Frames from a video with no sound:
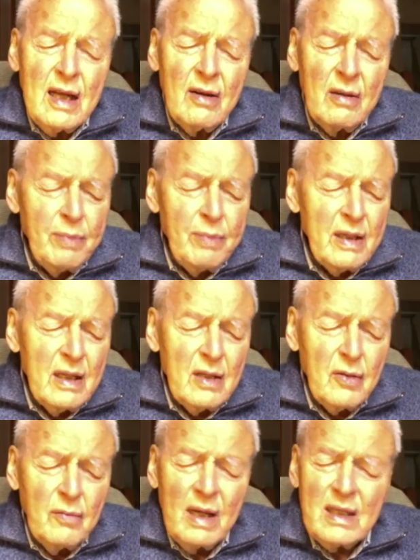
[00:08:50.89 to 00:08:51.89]
I repeat it
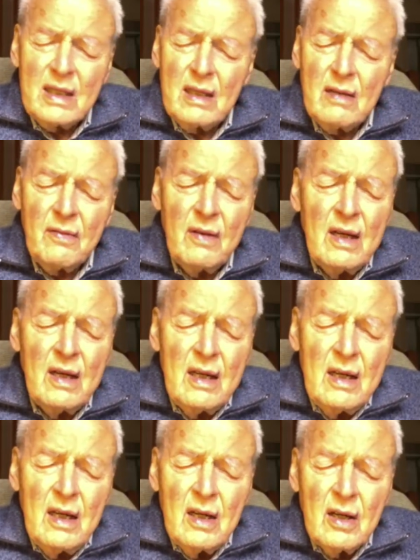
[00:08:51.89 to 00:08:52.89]
to myself
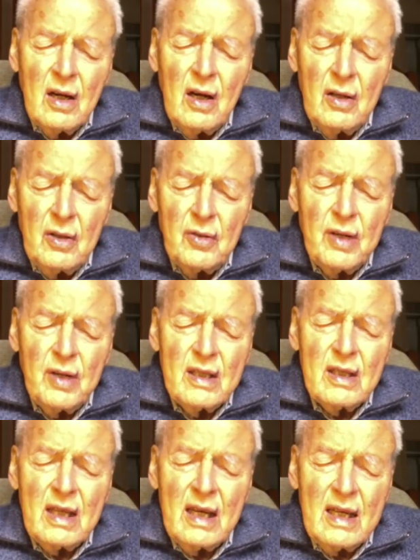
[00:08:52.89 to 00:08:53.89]
during
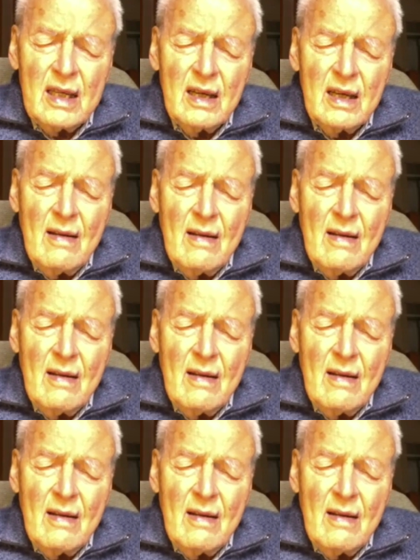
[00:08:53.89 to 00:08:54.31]
the day.